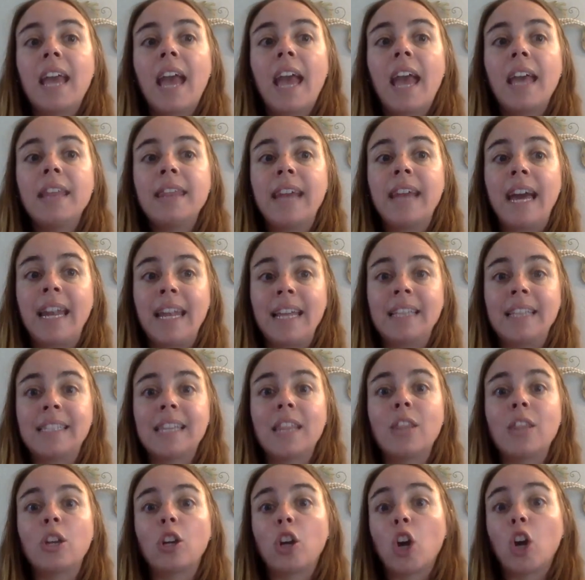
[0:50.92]
that it's
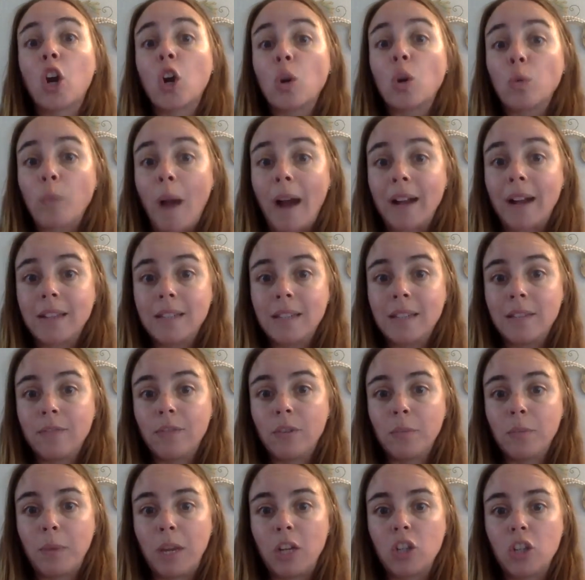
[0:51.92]
the correct
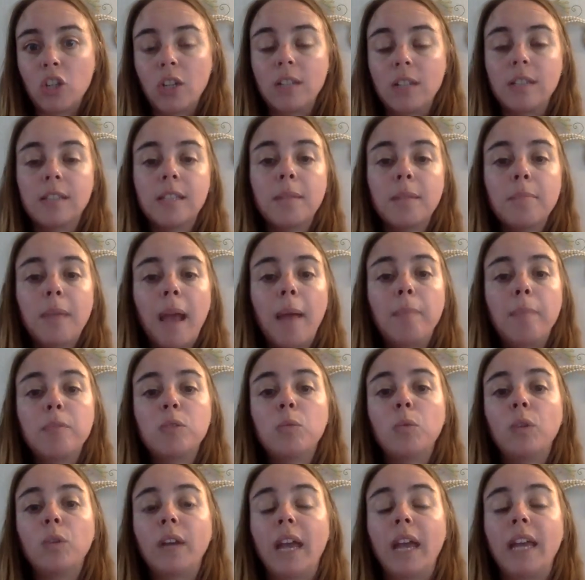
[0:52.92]
information. Sometimes
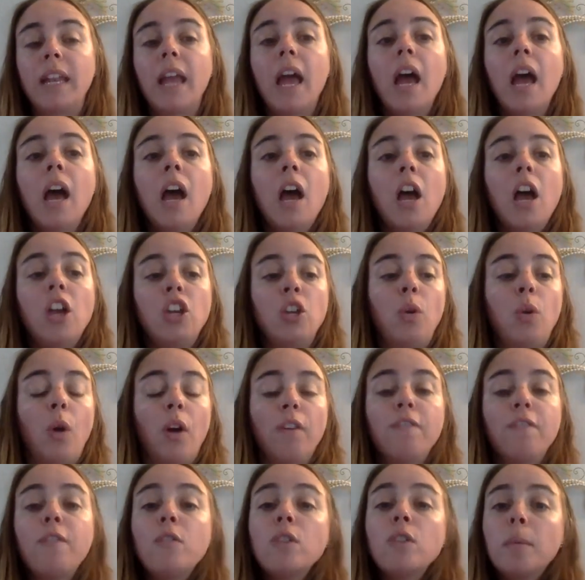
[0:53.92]
we'll get, you know, our
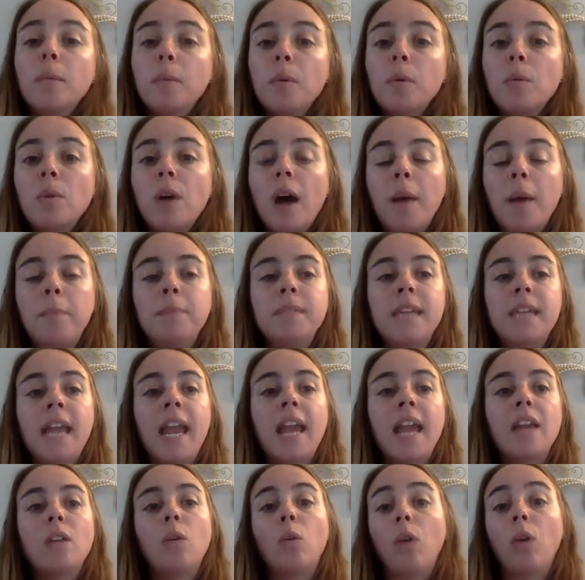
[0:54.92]
phone number will
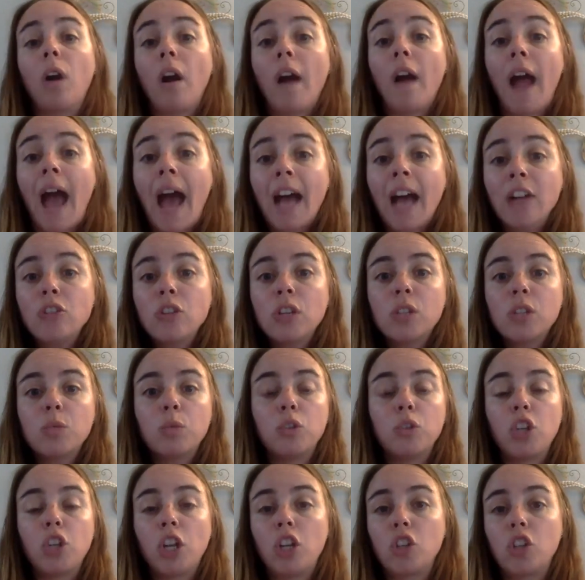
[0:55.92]
update or our address will
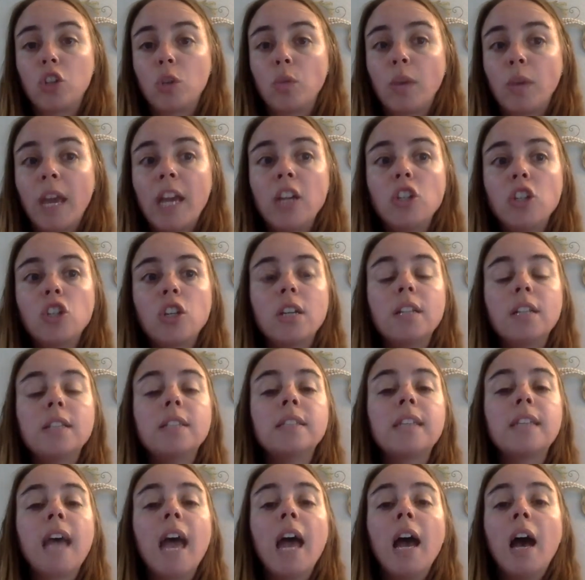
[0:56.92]
change locations.
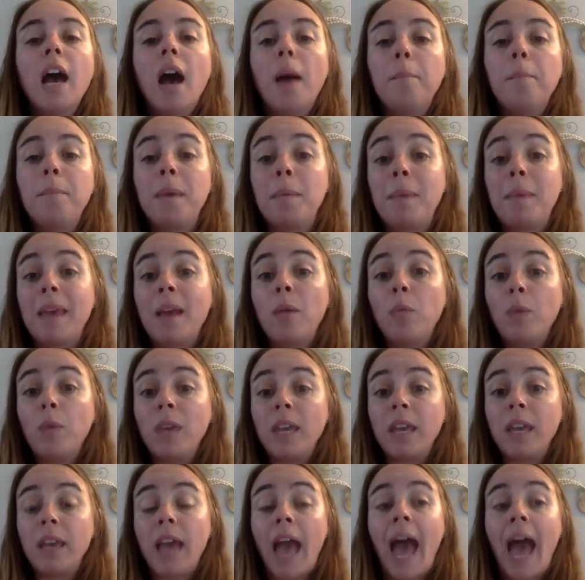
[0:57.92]
Maybe
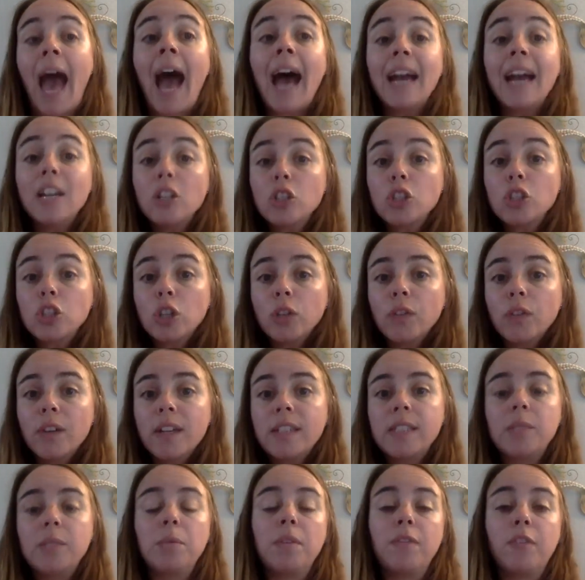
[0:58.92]
we add a service
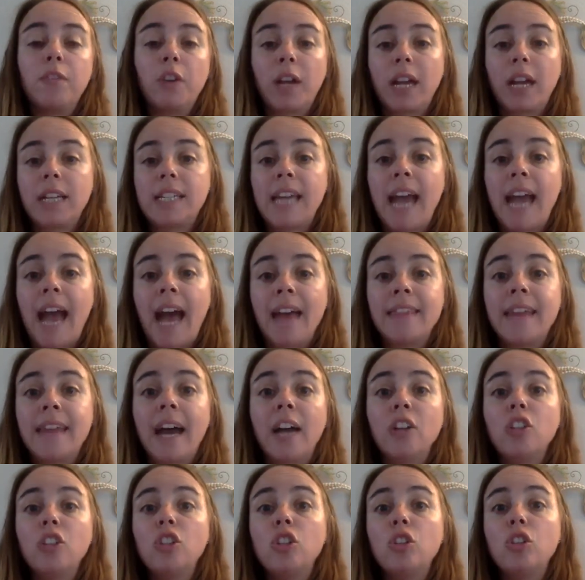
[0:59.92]
and we forget to add
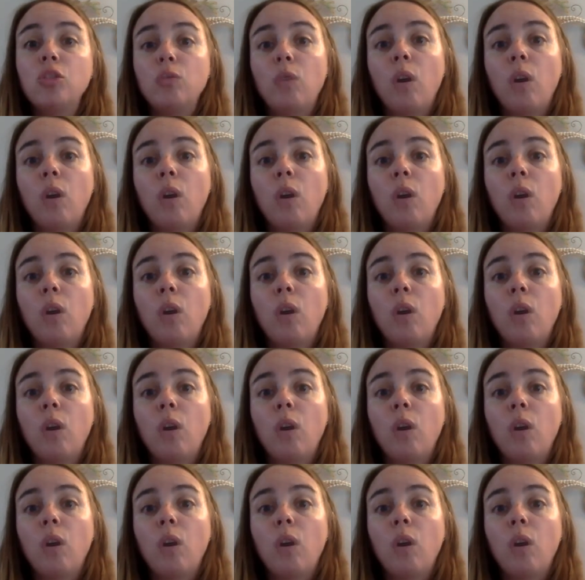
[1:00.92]
that to